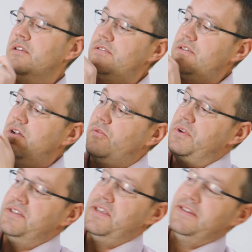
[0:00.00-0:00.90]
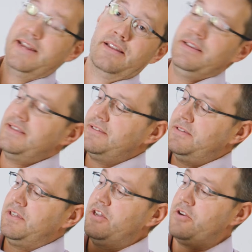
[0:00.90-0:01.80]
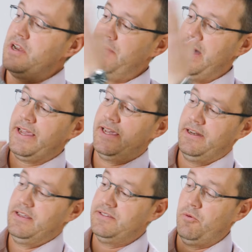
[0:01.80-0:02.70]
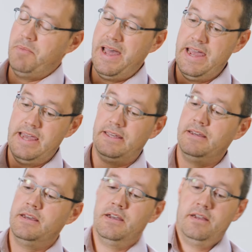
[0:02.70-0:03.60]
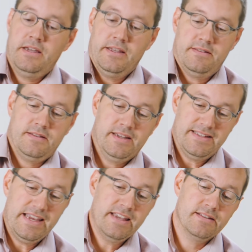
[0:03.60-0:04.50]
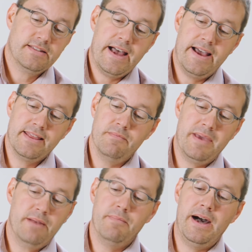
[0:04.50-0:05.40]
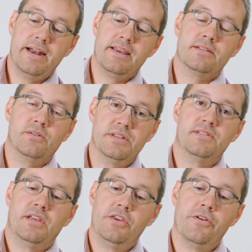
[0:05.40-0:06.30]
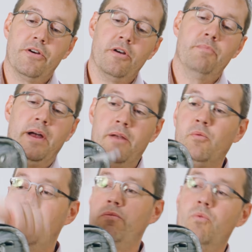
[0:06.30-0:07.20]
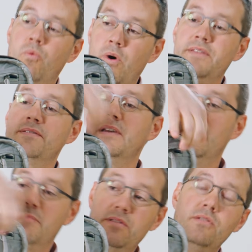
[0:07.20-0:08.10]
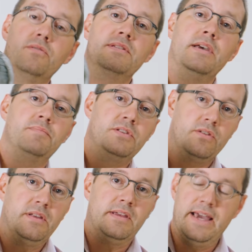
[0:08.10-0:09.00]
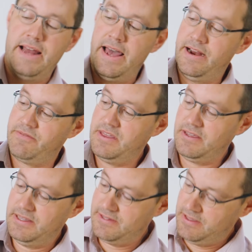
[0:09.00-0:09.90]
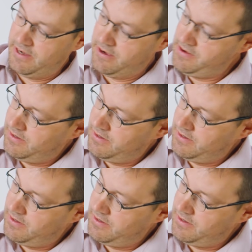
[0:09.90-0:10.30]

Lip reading: So we just intended this as a security pocket. It's opaque. It's inside the main body, so it's secure, but with one zip, two zips, you can get at everything that's in there.